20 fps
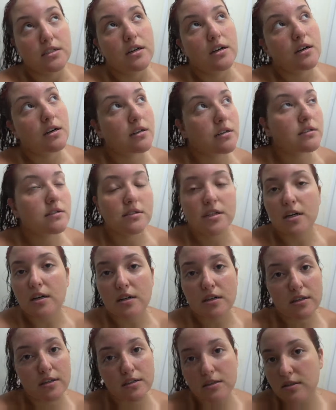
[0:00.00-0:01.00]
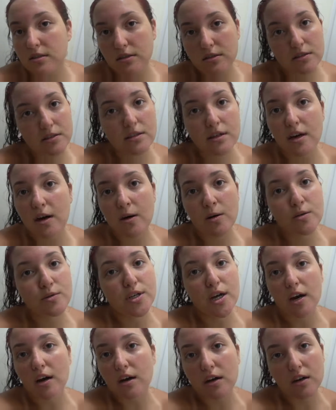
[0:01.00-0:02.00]
oh dog. Oh
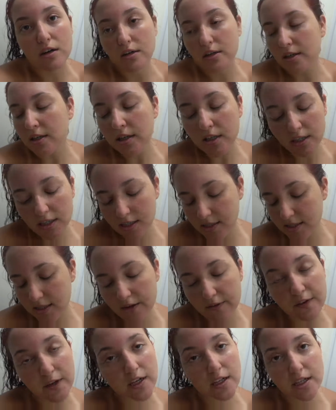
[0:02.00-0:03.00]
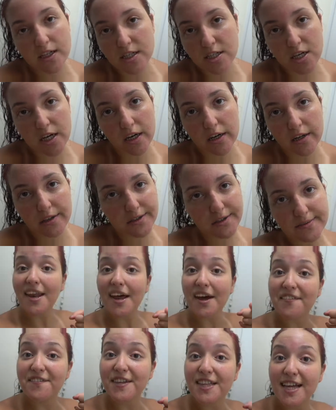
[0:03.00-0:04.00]
dog. He's definitely a child.
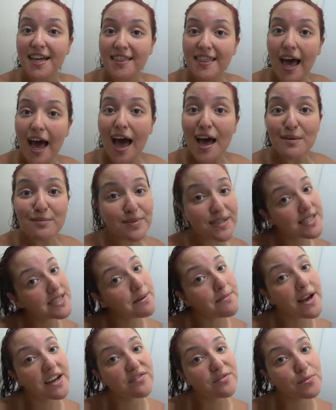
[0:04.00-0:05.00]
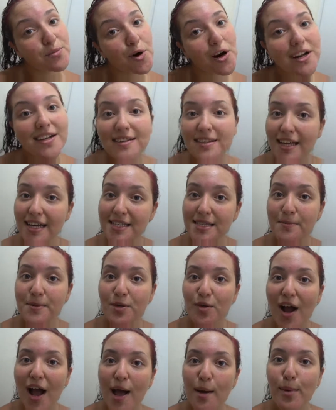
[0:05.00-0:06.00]
Now if you like that, please come back for more. Like,
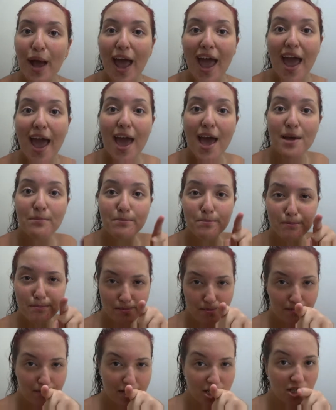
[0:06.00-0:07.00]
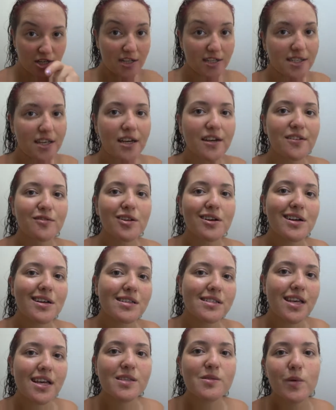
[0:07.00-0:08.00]
subscribe, and be sure to tell your
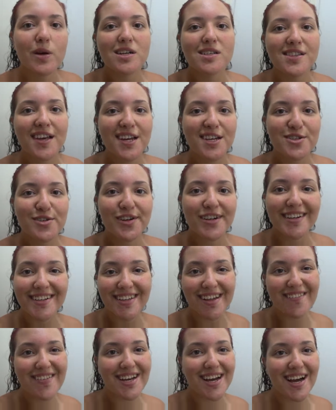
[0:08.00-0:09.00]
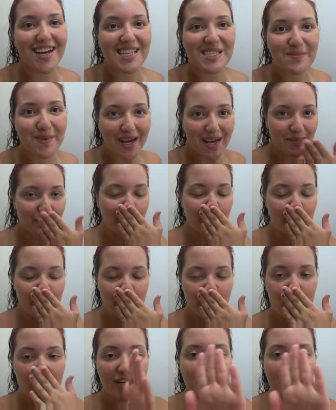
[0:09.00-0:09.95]
friends. I swear it's not short. Love you guys. Bye.